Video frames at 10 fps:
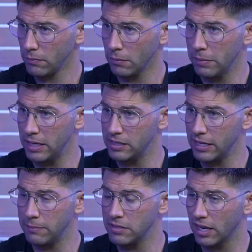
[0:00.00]
be it
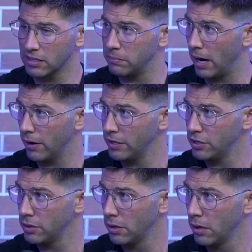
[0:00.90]
same-sex
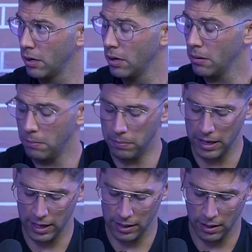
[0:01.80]
marriage,
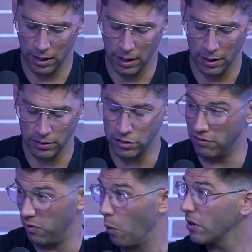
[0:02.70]
be it
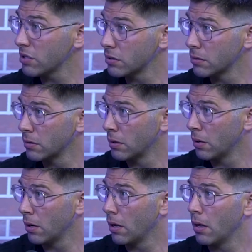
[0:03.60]
divorce,
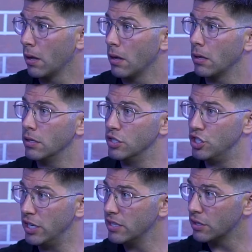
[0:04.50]

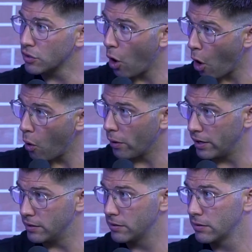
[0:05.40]
Jesus
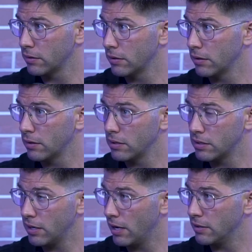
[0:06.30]
always
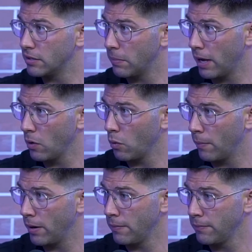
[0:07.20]
says it's man and
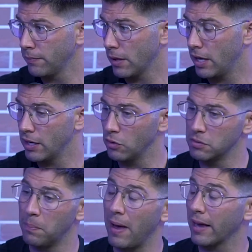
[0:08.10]
woman, and he goes
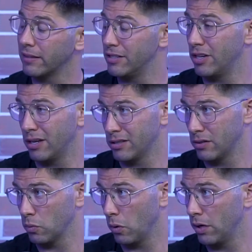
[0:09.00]
back to
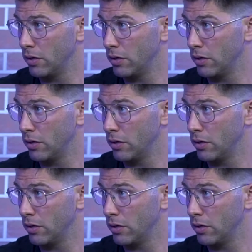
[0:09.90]
Genesis 1 and